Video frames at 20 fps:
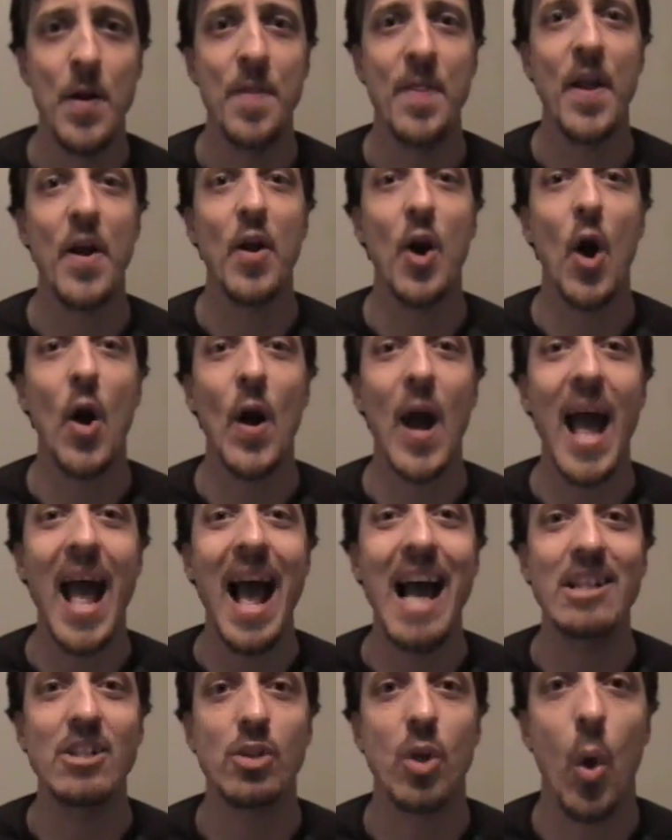There are
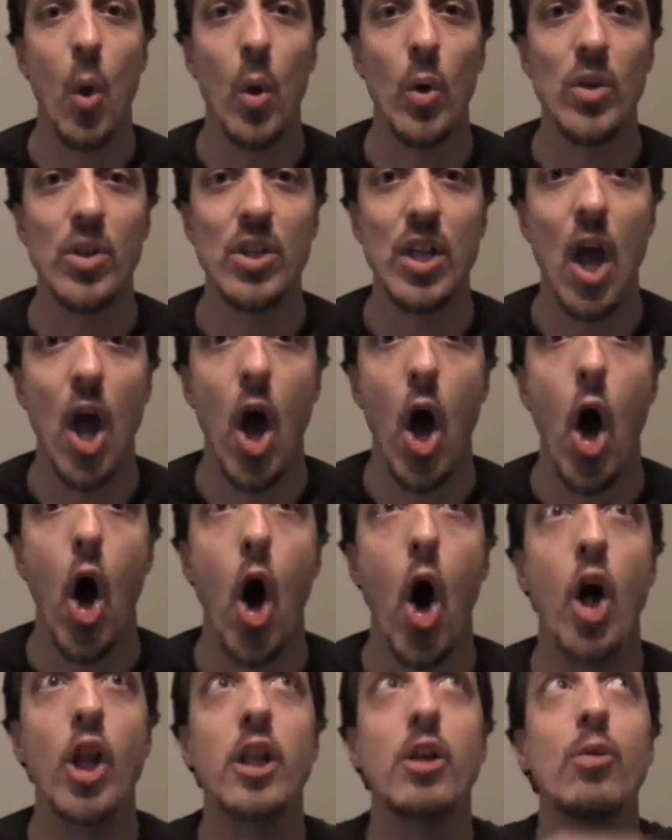assholes
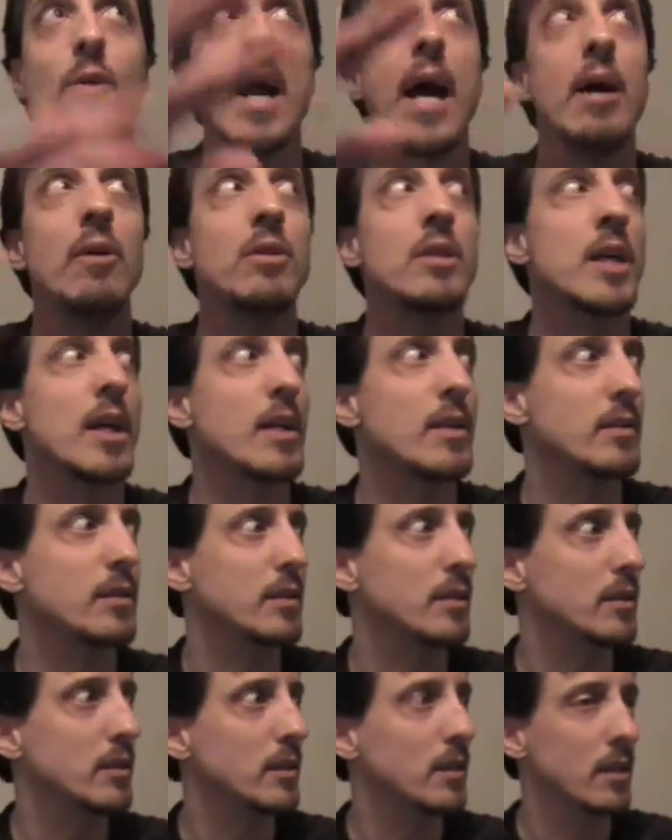all around
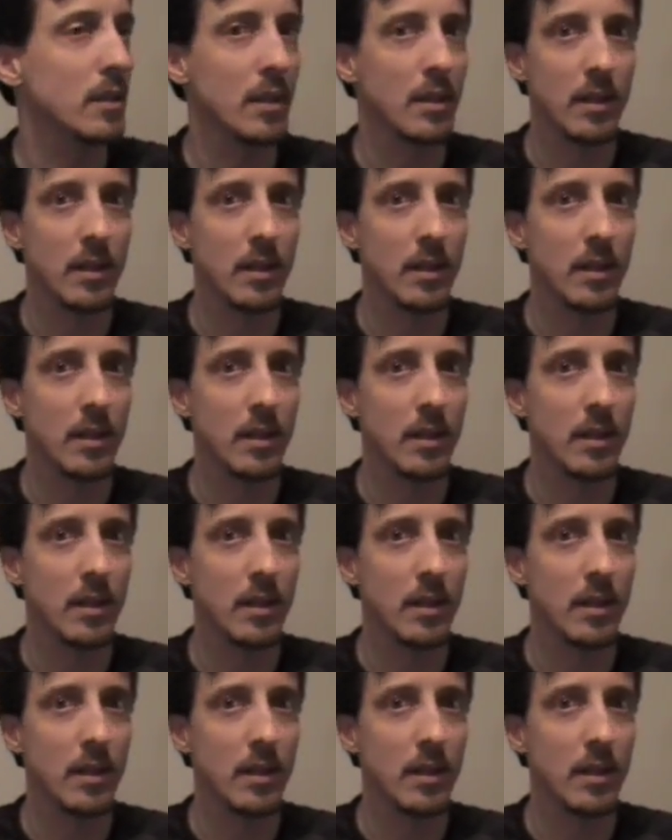us.